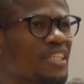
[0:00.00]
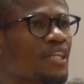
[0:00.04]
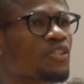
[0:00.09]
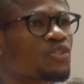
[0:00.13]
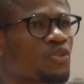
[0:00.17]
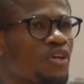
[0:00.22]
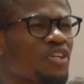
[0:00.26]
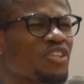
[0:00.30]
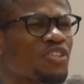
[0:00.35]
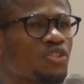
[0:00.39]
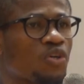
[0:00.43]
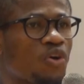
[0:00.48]

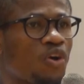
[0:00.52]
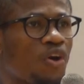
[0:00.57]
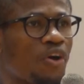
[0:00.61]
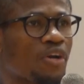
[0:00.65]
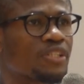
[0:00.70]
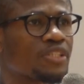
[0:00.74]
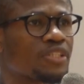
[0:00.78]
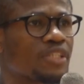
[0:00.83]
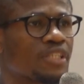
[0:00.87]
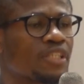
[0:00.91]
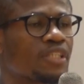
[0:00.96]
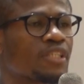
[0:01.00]
sector in the
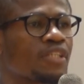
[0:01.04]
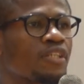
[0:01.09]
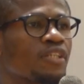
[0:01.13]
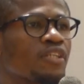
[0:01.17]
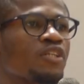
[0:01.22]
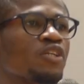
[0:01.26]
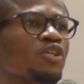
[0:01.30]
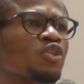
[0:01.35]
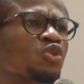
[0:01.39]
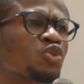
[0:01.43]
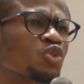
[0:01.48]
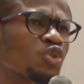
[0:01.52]
country,
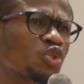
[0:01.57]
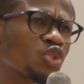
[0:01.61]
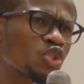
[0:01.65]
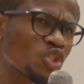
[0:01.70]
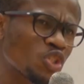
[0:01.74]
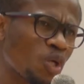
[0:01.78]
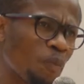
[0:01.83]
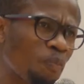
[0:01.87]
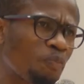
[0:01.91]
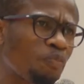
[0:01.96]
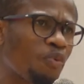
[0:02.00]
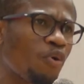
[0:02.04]
to
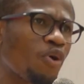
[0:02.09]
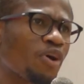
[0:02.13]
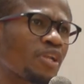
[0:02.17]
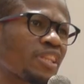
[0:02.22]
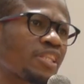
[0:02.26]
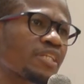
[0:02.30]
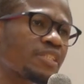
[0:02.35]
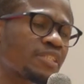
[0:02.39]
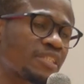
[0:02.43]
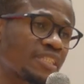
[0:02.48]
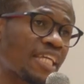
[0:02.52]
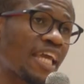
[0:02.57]
support
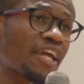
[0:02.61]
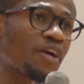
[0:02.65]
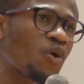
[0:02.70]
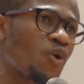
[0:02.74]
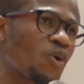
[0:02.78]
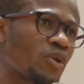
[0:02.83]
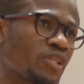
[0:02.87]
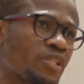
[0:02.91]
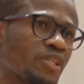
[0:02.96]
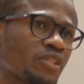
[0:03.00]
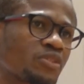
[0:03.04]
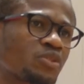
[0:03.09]
the
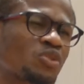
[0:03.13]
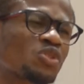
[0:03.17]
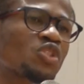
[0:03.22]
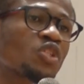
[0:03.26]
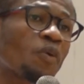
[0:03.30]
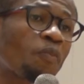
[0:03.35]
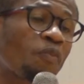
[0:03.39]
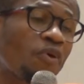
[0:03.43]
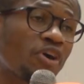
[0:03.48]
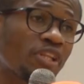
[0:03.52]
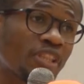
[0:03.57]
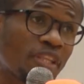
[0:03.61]
stakeholders, to
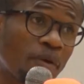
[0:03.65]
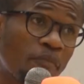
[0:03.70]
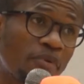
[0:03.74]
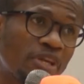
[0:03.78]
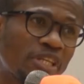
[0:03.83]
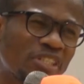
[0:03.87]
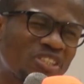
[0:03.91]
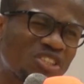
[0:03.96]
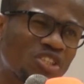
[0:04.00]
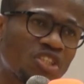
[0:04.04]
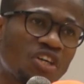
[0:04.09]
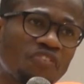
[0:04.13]
support the
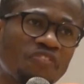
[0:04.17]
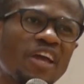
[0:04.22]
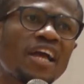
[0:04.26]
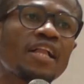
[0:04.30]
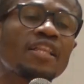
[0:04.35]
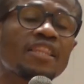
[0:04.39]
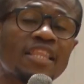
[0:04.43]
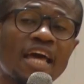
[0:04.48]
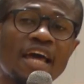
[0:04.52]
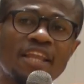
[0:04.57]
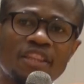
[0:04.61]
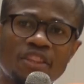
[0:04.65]
Ministry of
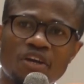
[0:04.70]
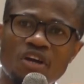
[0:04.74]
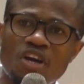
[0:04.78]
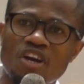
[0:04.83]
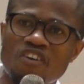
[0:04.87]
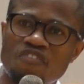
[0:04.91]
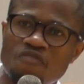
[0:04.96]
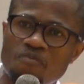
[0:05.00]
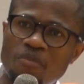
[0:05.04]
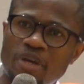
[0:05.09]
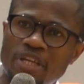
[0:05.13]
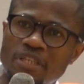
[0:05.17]
Health and the
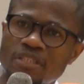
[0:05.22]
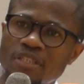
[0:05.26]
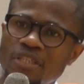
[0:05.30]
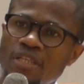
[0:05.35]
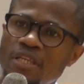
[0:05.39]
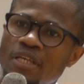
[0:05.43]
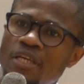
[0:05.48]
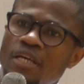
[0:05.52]
government